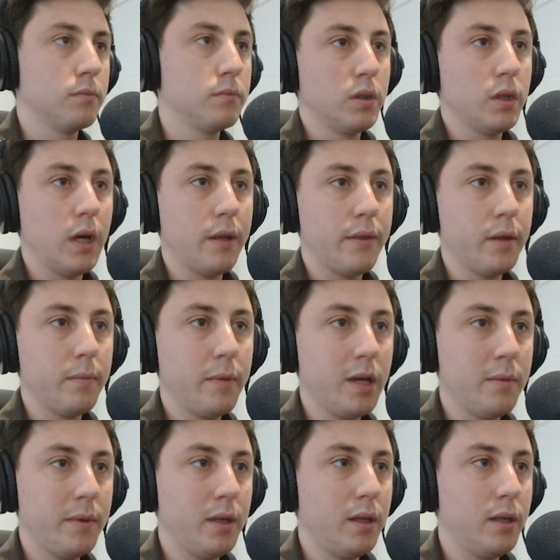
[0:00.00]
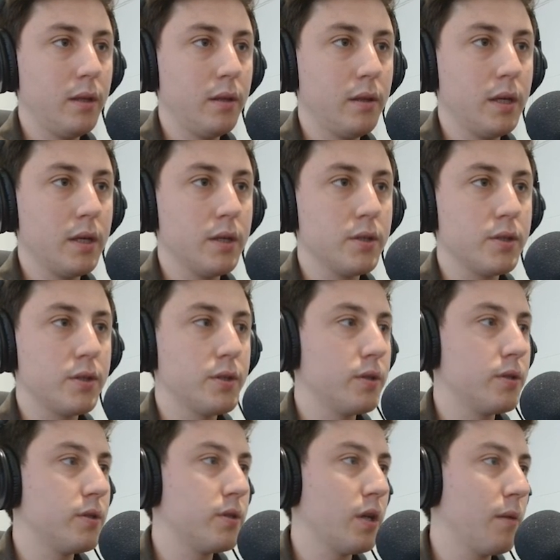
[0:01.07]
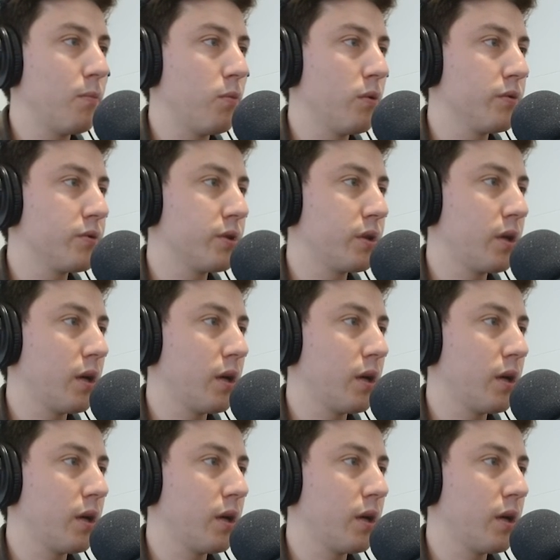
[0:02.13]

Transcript: I think maybe this sub wants to go